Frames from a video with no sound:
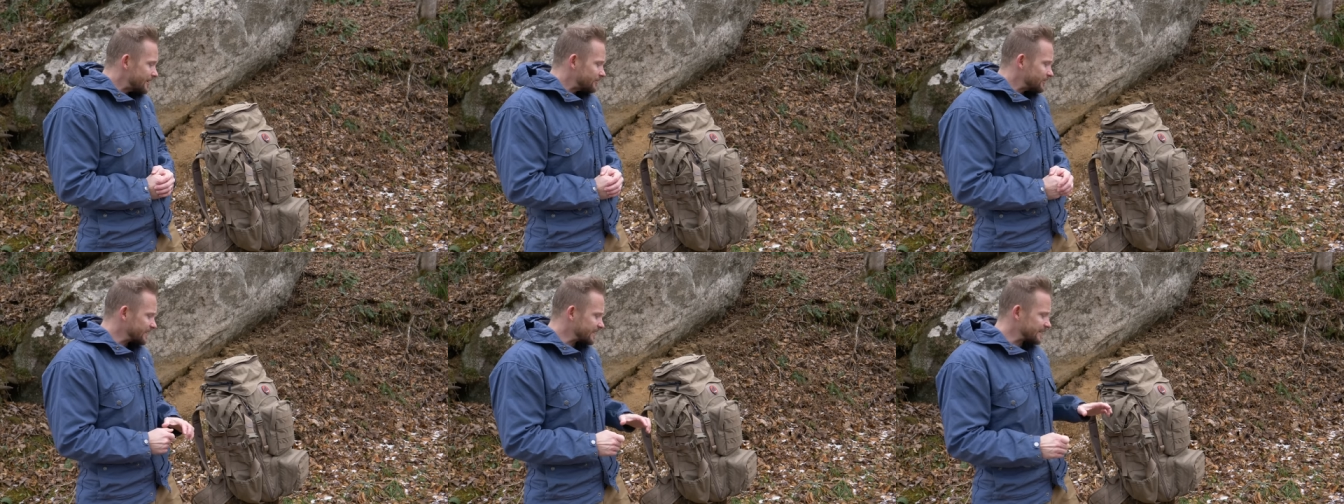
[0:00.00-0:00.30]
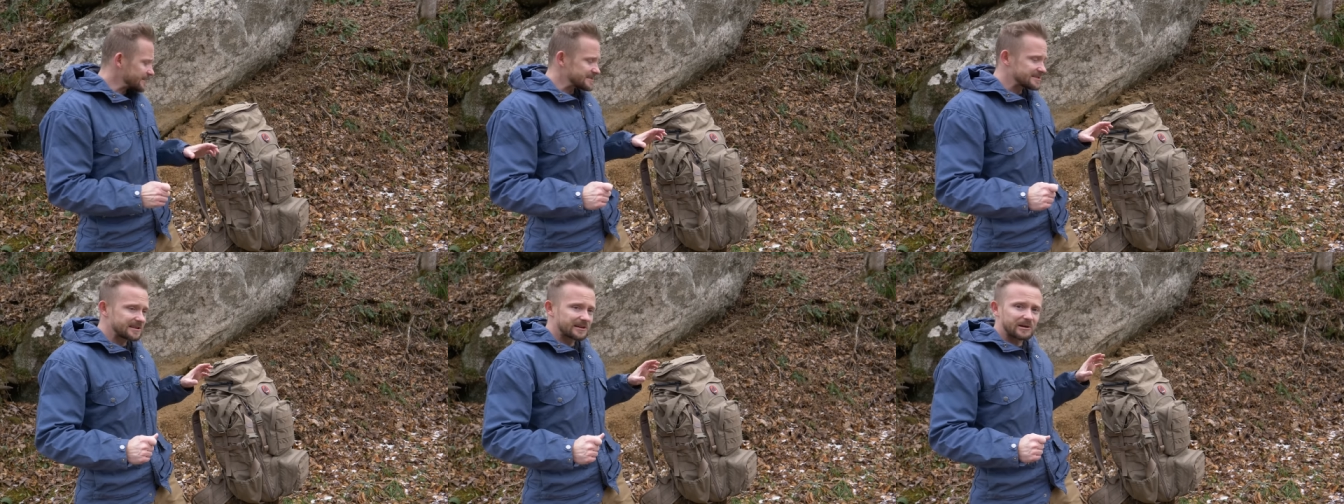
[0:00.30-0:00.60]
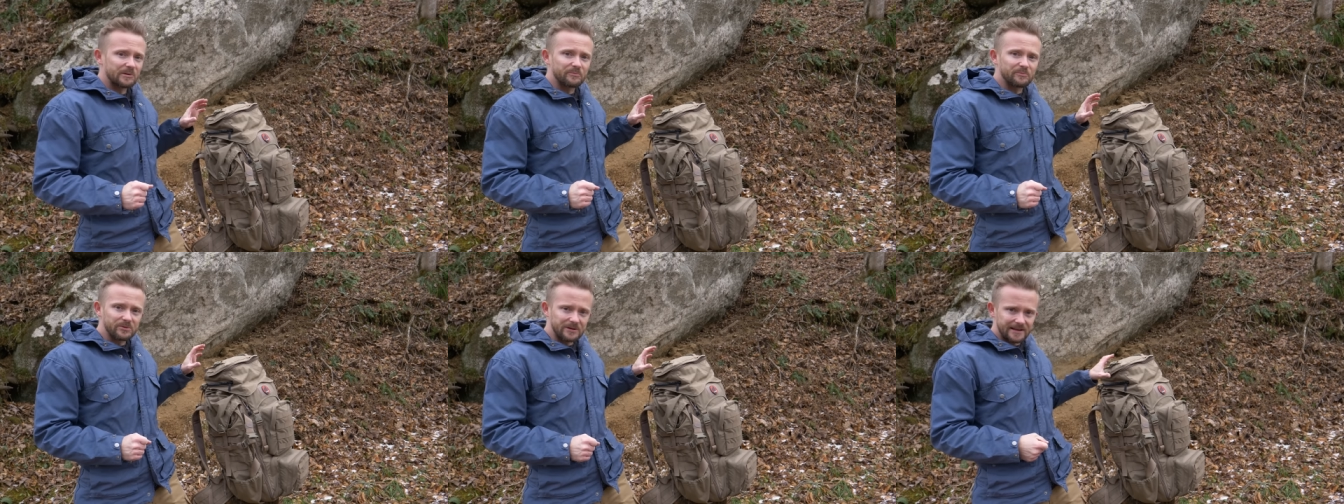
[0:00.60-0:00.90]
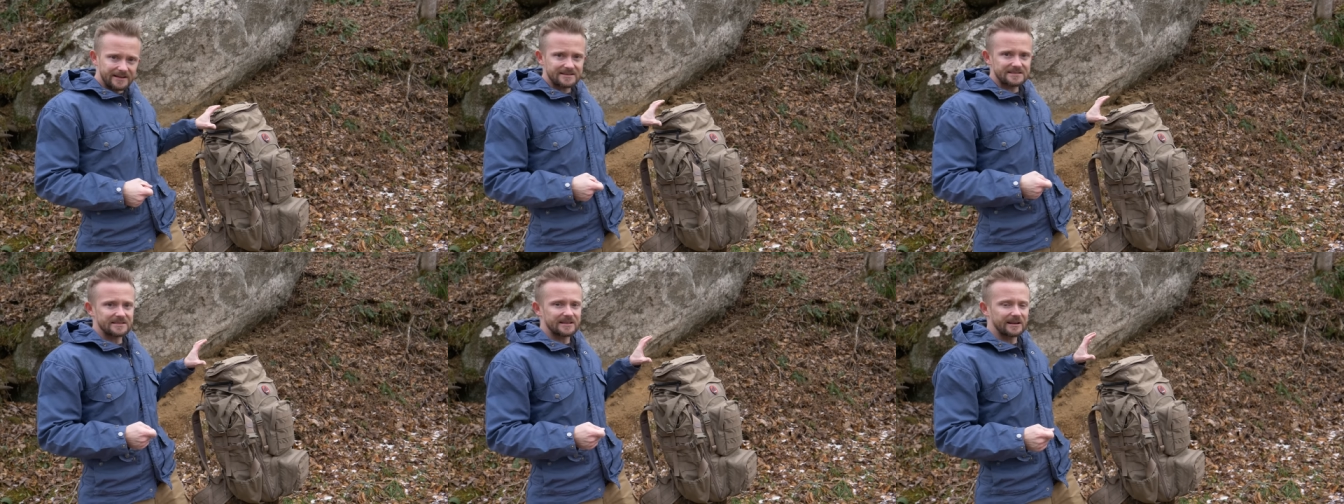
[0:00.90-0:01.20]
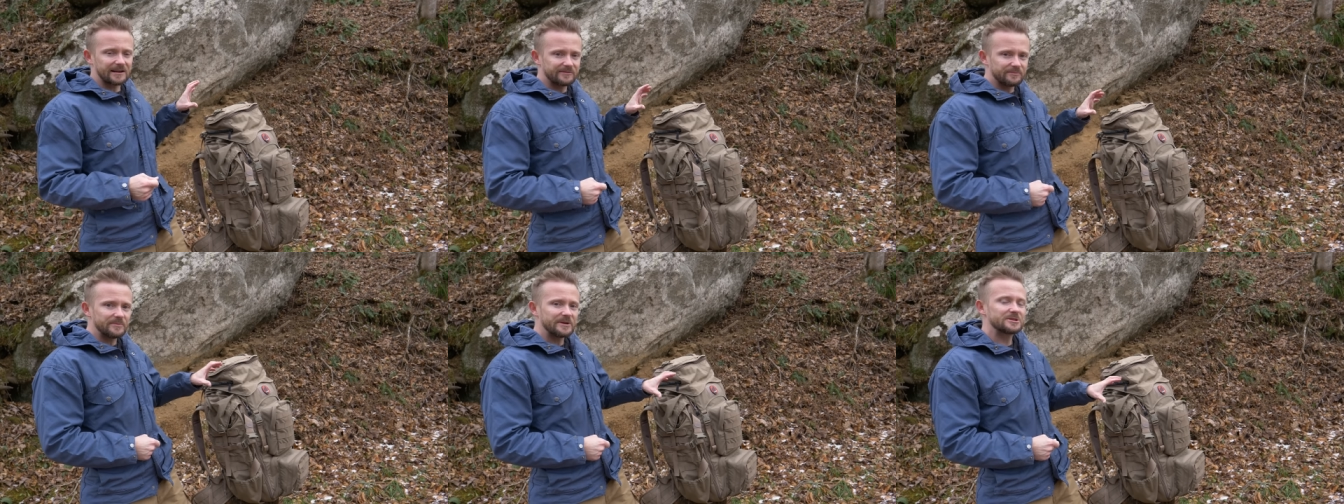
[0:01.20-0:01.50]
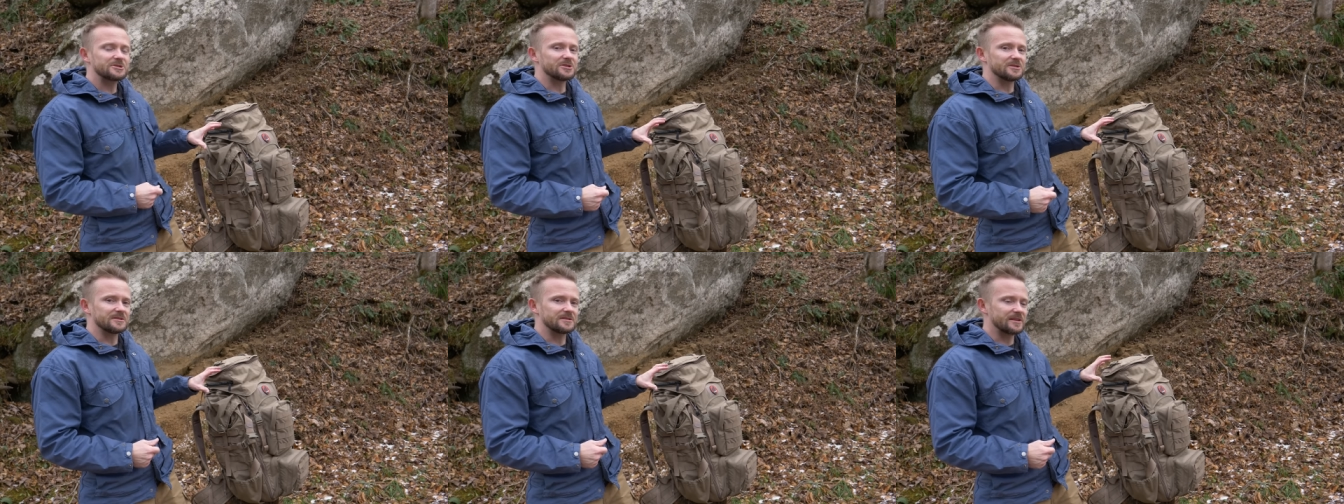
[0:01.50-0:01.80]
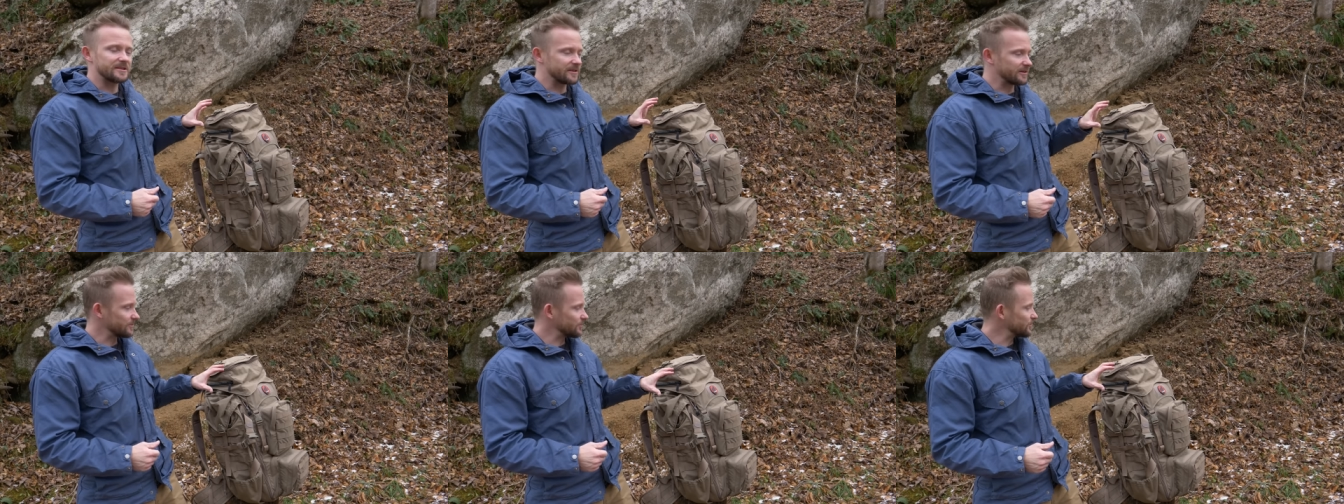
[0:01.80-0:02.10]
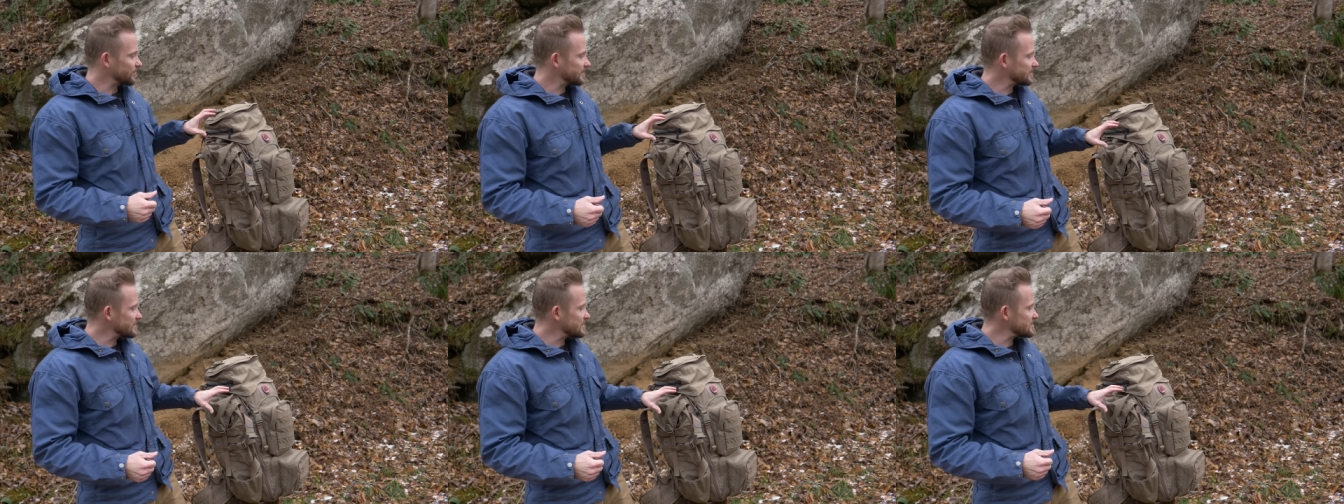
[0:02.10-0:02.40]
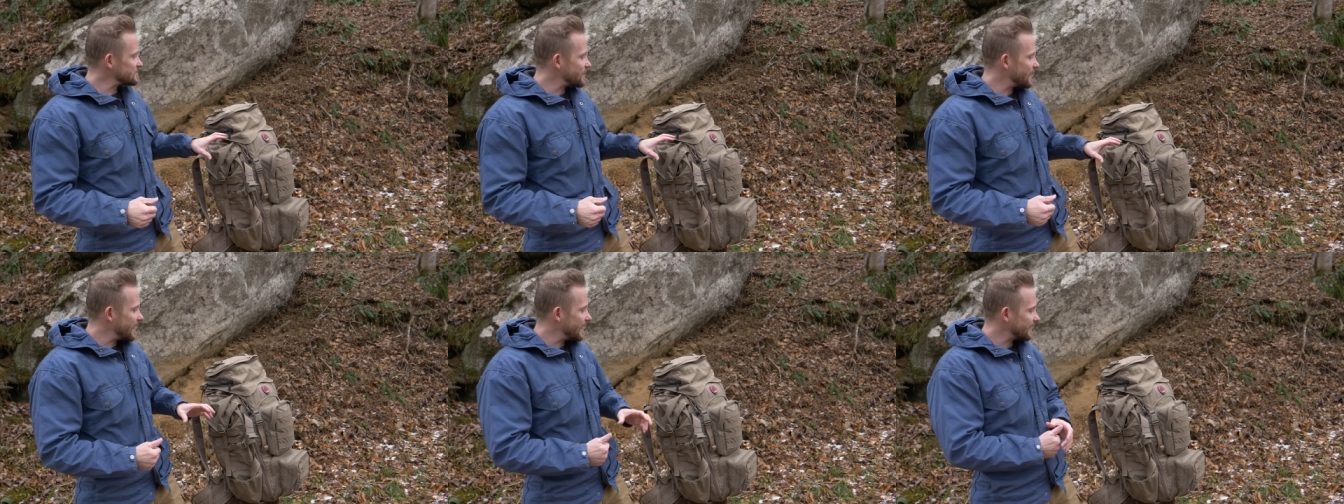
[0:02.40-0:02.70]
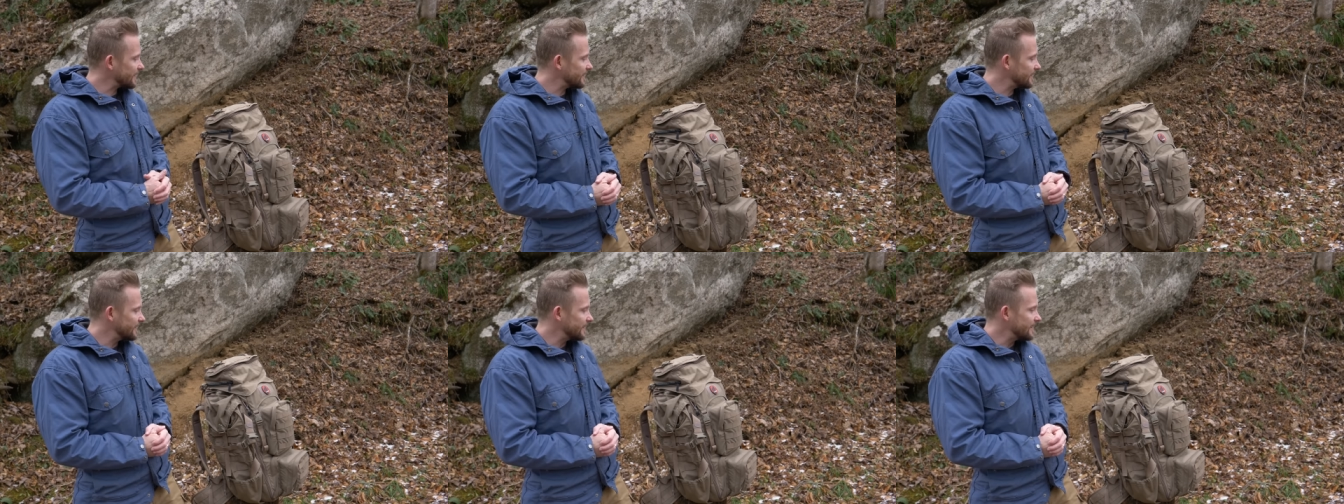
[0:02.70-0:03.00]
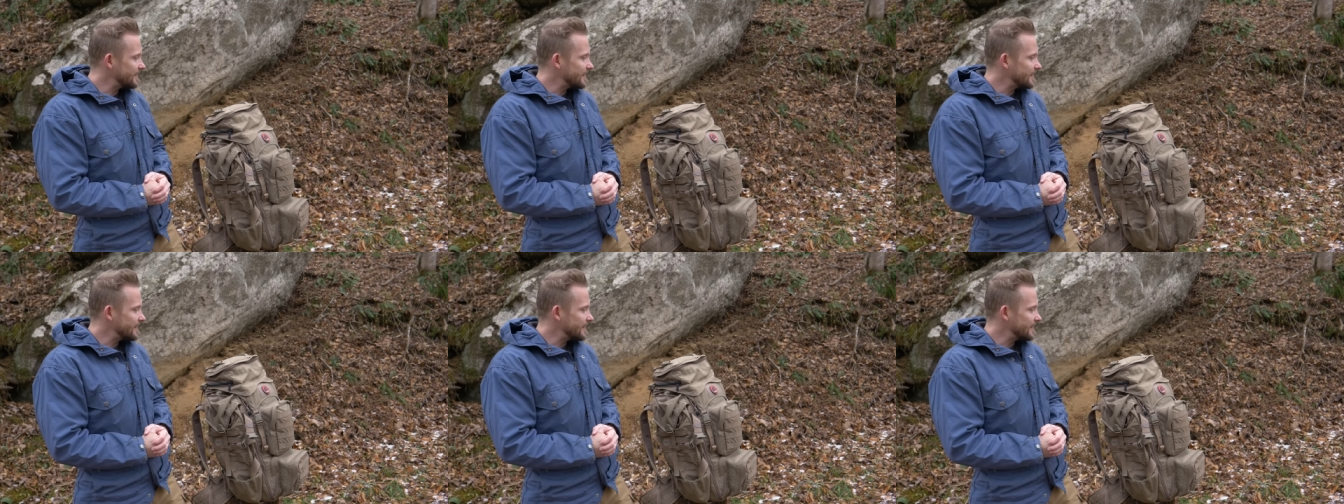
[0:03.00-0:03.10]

because the complaints that I've mentioned here with this pack